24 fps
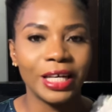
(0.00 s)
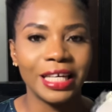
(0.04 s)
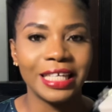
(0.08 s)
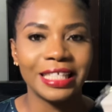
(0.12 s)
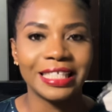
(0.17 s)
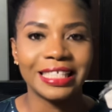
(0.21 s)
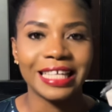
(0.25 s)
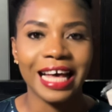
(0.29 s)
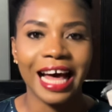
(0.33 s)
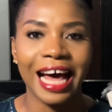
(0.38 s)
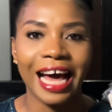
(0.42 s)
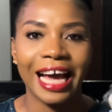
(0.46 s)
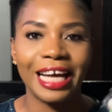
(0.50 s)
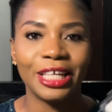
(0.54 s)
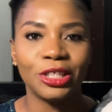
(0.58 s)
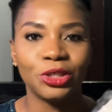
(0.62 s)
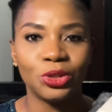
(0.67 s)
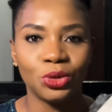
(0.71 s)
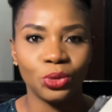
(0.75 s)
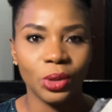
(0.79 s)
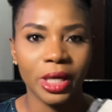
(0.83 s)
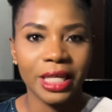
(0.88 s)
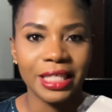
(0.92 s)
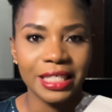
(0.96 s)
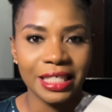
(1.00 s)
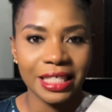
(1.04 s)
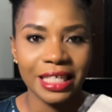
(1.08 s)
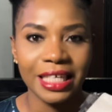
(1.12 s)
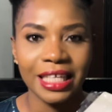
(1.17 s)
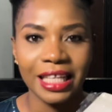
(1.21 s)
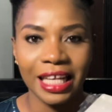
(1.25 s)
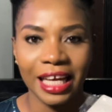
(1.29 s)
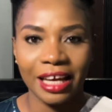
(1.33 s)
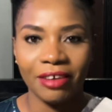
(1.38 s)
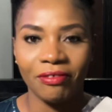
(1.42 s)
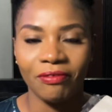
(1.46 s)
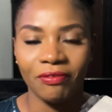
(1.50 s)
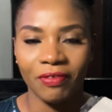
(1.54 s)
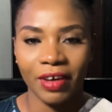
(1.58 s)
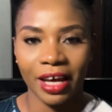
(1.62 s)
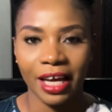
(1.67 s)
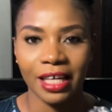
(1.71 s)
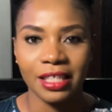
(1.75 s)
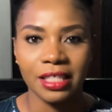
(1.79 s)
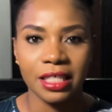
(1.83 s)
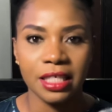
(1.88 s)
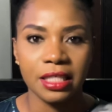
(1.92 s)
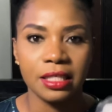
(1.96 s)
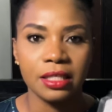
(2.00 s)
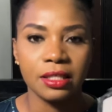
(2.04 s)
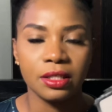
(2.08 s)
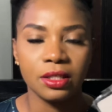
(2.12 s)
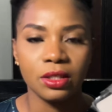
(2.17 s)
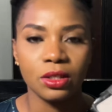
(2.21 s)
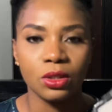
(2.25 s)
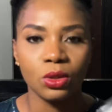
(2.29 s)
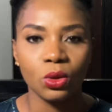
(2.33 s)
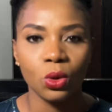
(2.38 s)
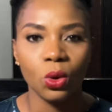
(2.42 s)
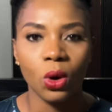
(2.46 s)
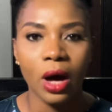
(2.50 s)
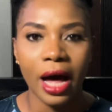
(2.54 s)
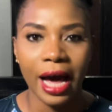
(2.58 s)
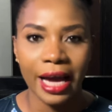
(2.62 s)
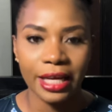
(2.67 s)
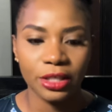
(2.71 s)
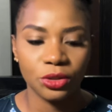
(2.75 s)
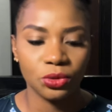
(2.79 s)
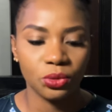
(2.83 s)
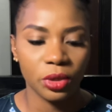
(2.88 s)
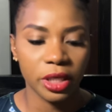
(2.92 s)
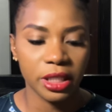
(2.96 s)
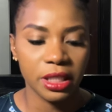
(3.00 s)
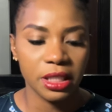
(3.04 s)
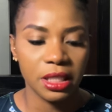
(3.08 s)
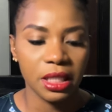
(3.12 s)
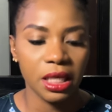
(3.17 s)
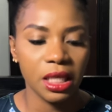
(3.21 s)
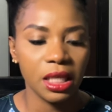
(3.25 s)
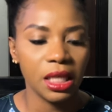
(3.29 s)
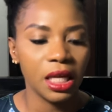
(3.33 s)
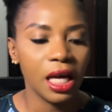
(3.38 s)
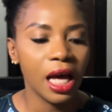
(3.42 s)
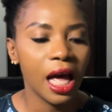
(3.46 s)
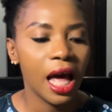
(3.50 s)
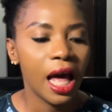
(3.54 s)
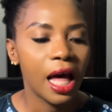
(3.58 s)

its hydrating effect. It is so hydrating.